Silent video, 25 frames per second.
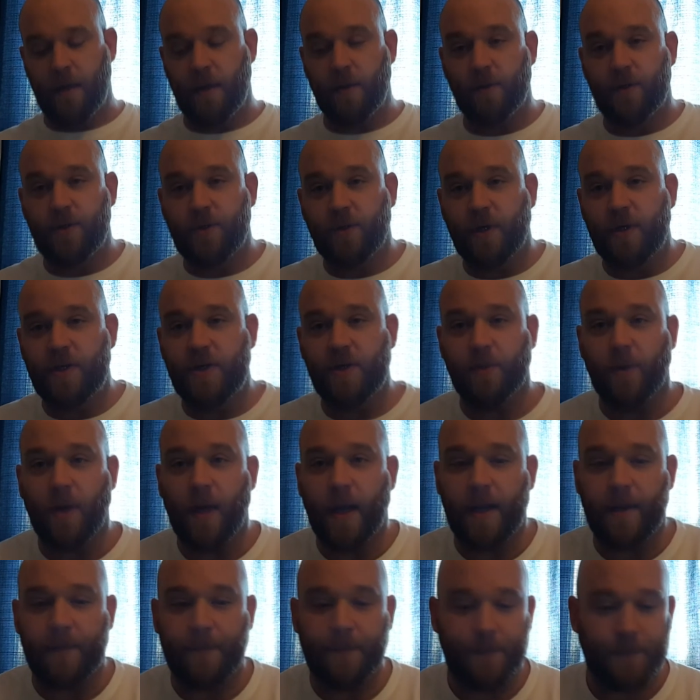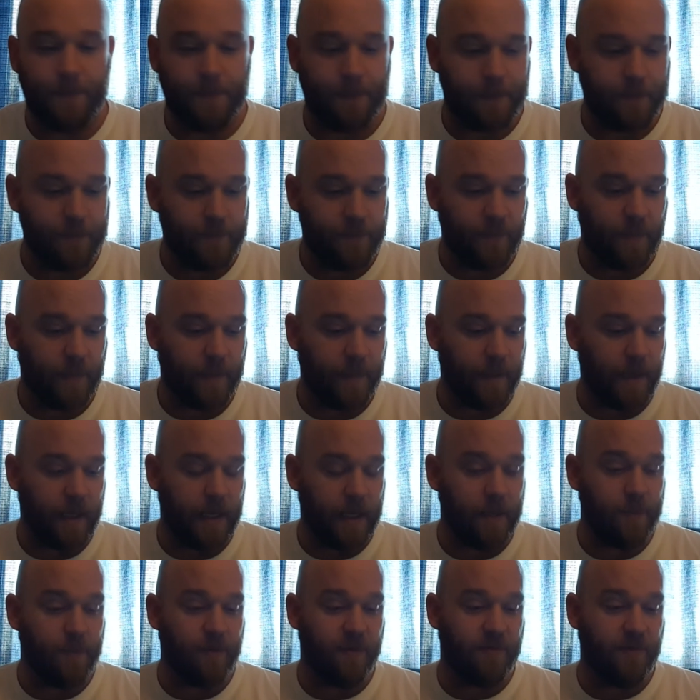will treat you right. And
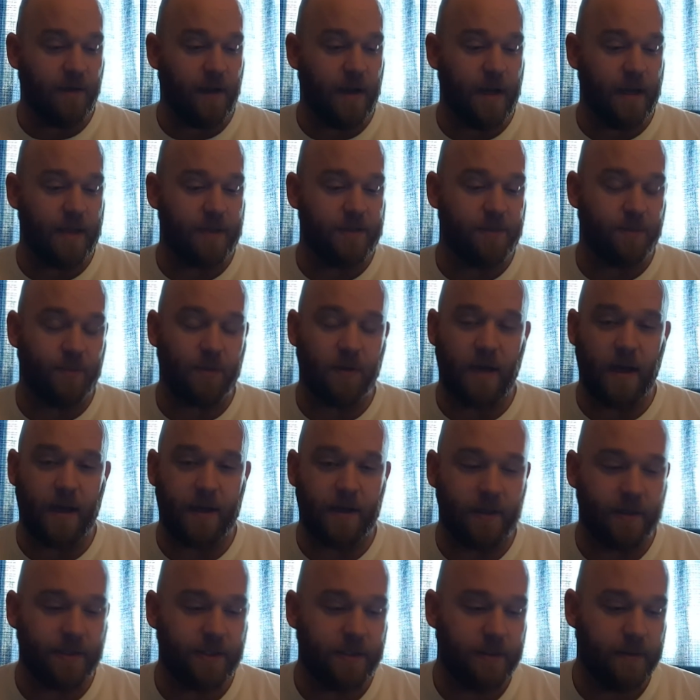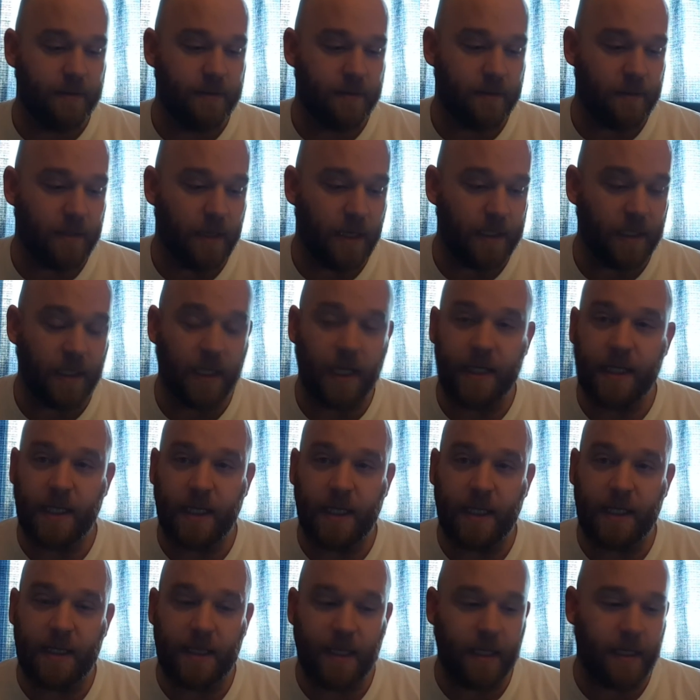he provides a product unlike
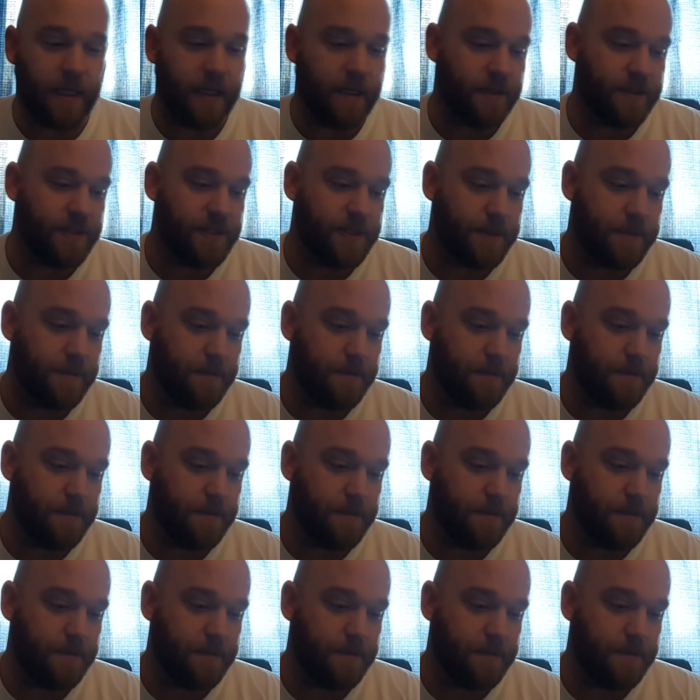anything else.